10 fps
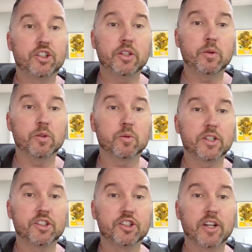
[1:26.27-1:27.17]
choose
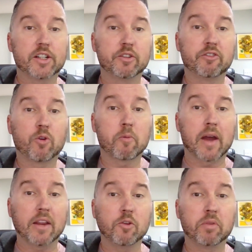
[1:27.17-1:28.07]
which injection
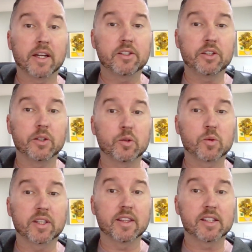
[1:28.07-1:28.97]
format you plan to use
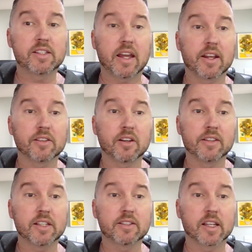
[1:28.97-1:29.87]
within the settings on
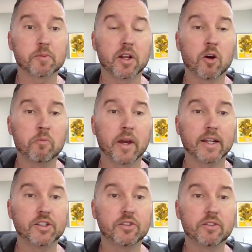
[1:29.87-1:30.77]
the assessment
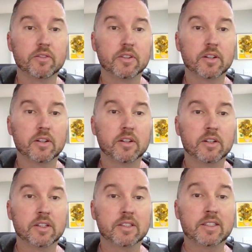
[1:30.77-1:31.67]
homepage.
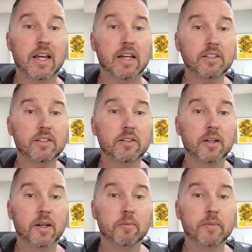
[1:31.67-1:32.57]
Test
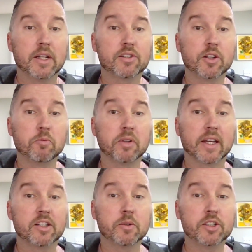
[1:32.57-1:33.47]
means that you
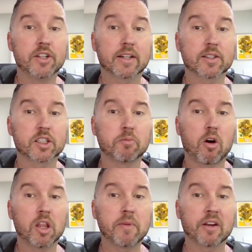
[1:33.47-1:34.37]
plan to inject a
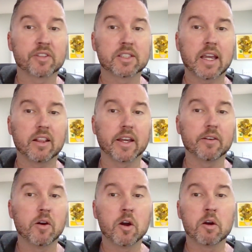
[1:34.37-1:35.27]
small amount of
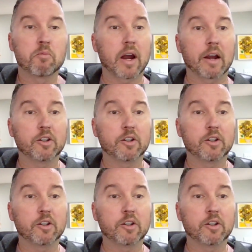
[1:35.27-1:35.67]
saline prior